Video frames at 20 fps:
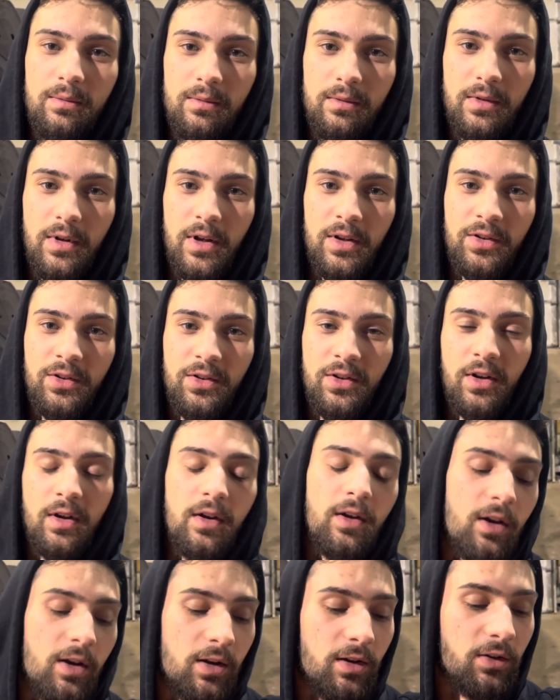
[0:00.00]
Yes.
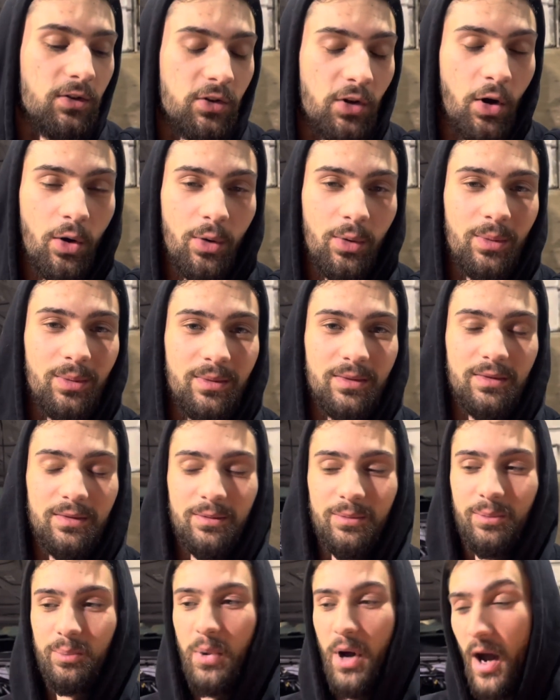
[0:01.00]
So,
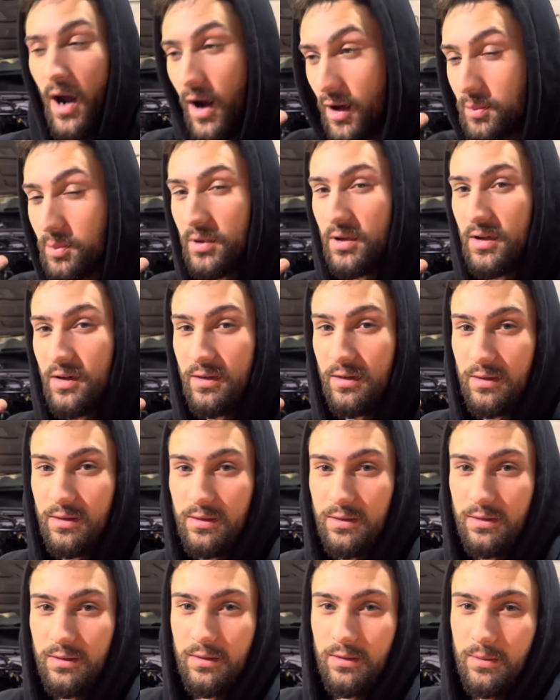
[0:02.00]
behind me,
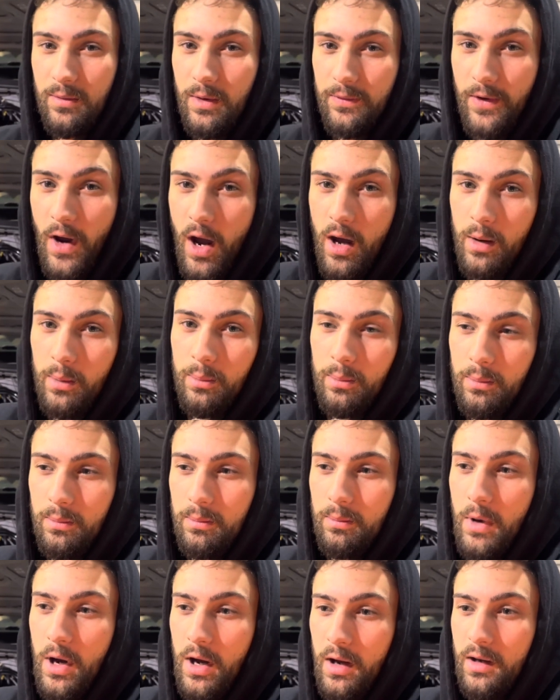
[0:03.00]
I've got
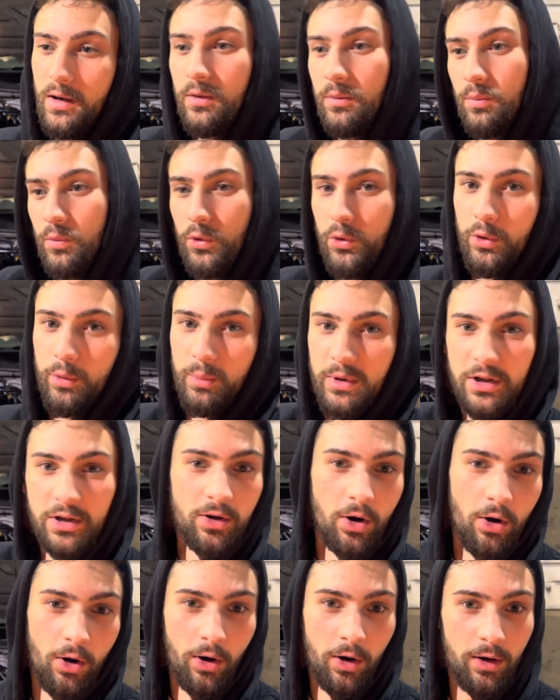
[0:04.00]
my new to me
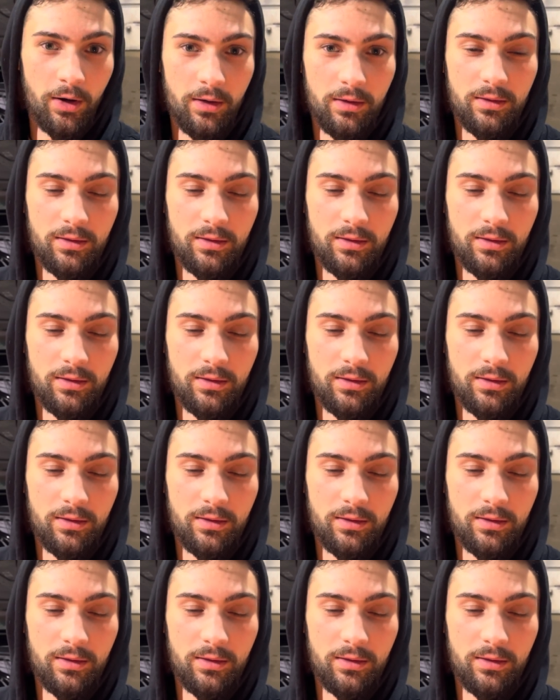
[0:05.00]
car.